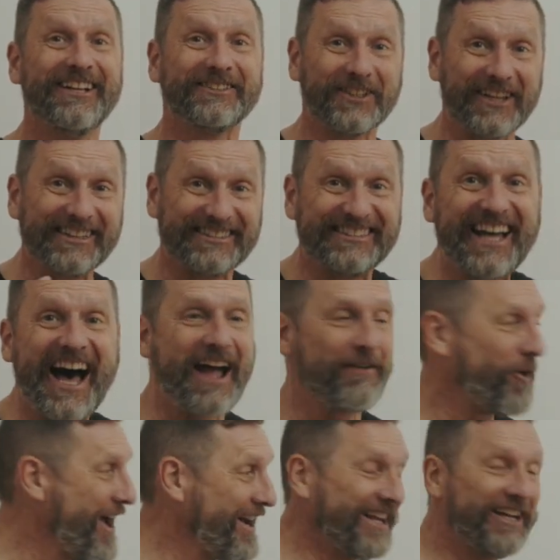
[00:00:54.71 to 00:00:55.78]
So let's
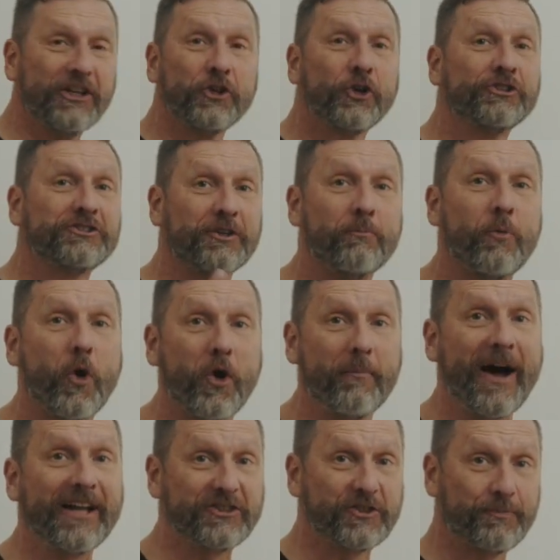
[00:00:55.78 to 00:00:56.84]
dive right in and learn some more
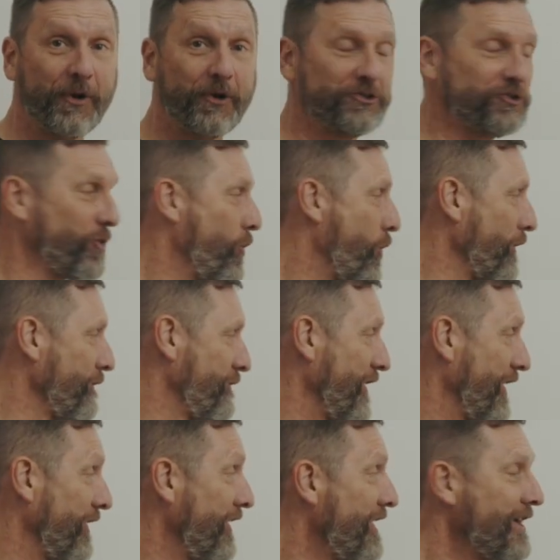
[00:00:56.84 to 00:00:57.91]
about spiritual
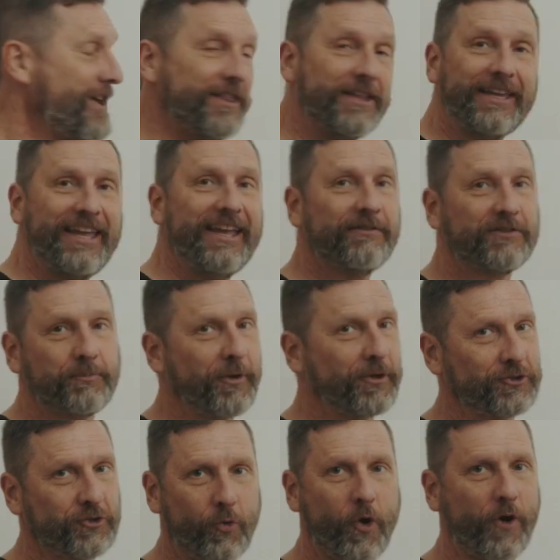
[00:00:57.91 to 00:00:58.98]
warfare. The key of
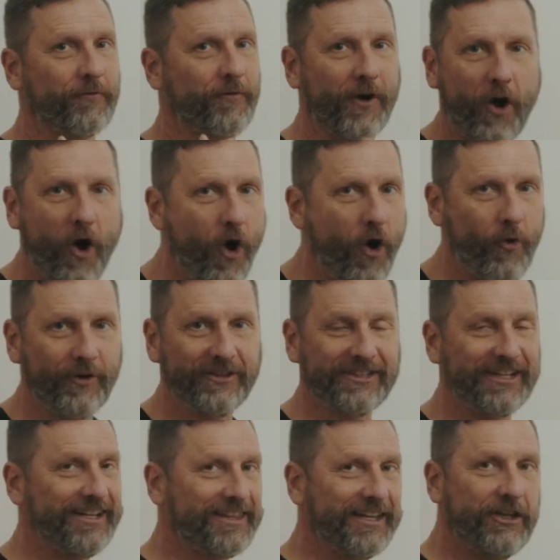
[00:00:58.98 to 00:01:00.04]
spiritual warfare always,
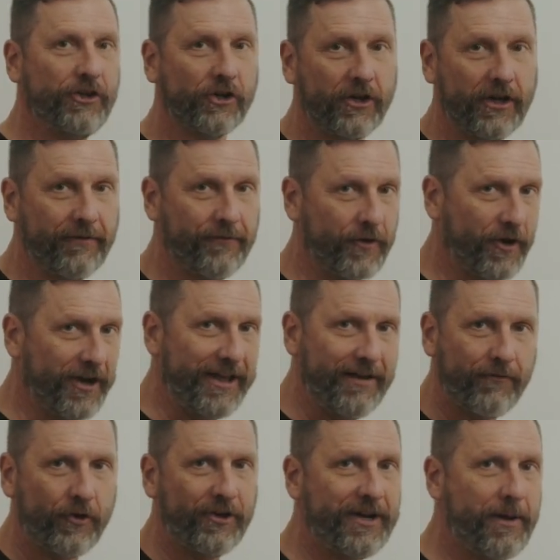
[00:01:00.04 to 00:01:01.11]
anything you're, if you're
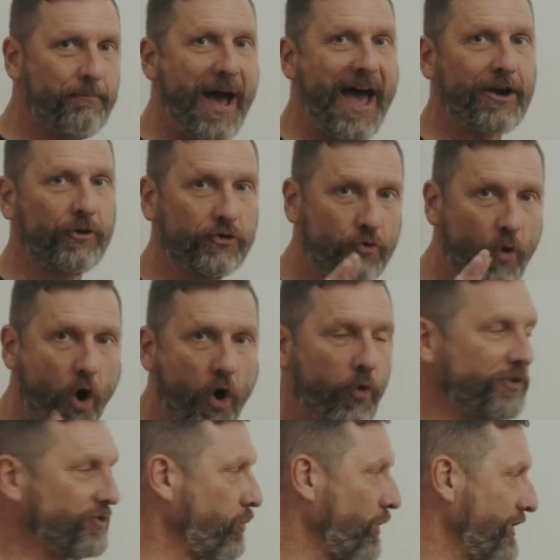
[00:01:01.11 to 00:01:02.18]
ever in a battle, you
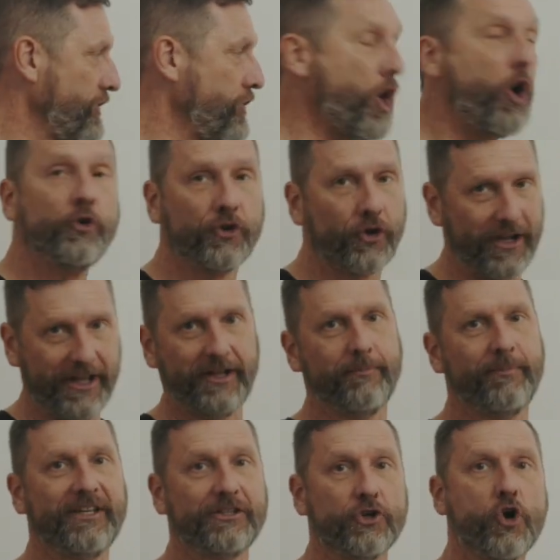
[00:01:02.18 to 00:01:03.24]
always want to know your
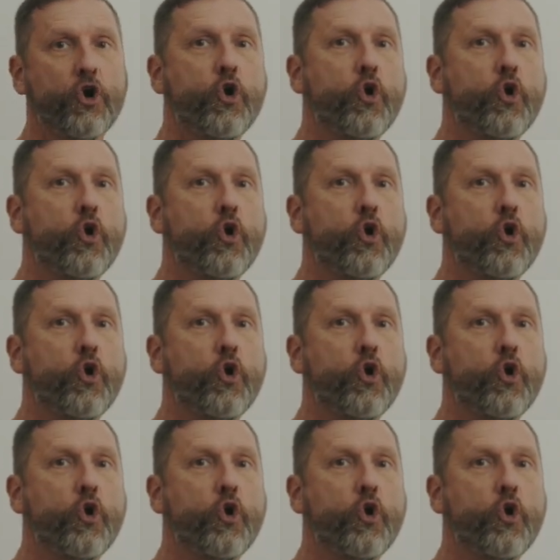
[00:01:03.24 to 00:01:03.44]
enemies.